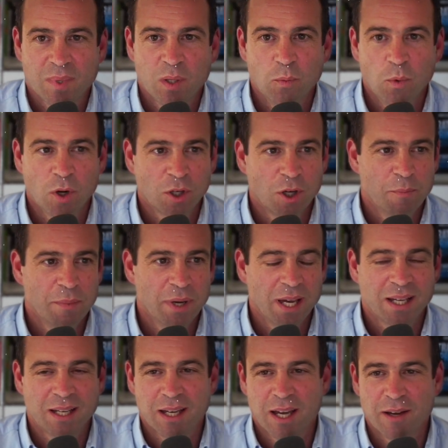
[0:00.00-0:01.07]
Welcome
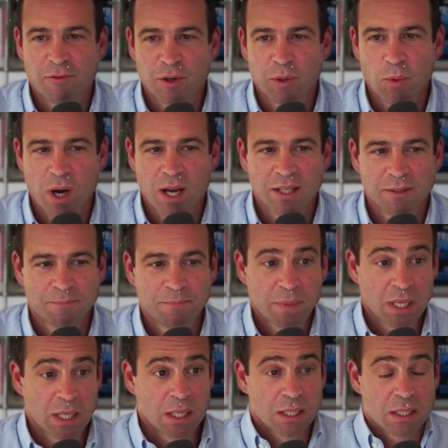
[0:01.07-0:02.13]
back, everyone.
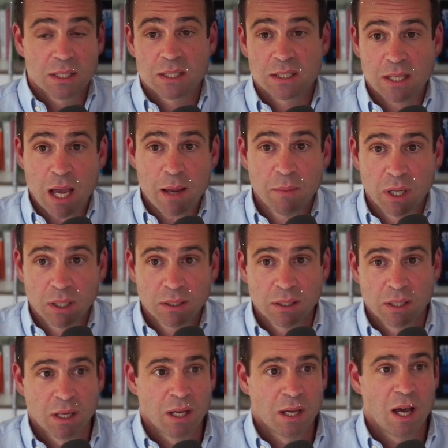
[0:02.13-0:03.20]
Simon,
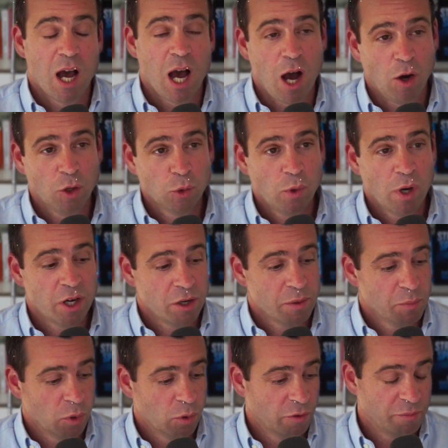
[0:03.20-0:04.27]
how do I
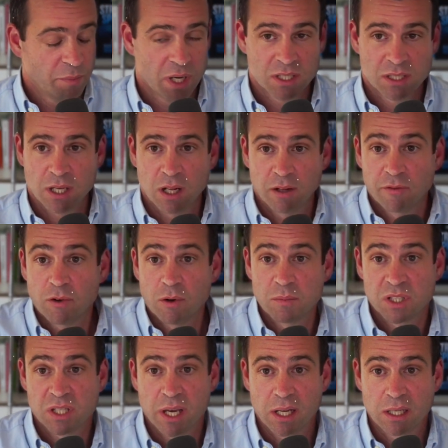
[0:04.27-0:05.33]
remove myself from
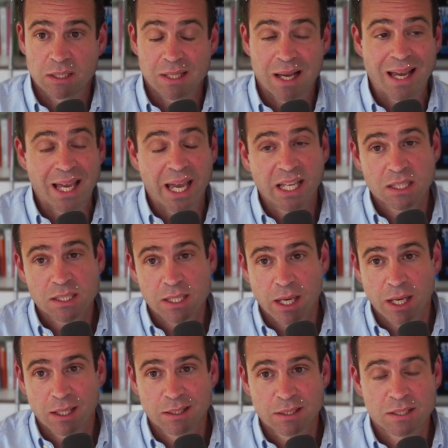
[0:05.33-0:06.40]
sales? I hate
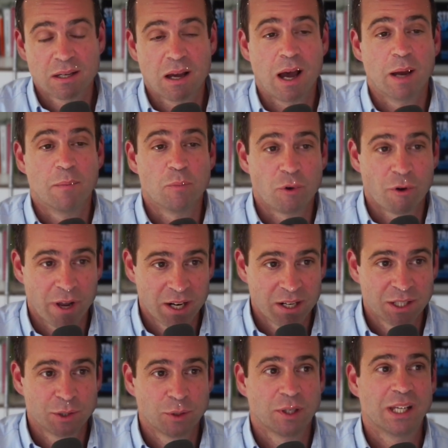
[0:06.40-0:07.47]
sales. I'm ready
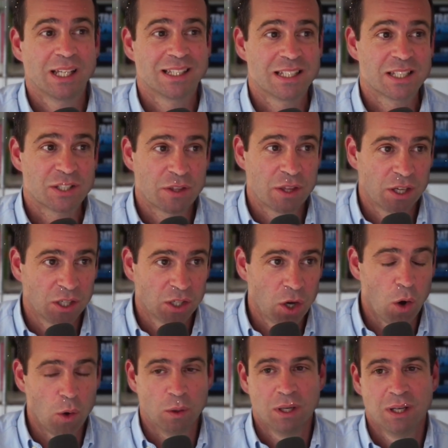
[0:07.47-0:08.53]
to let this thing go.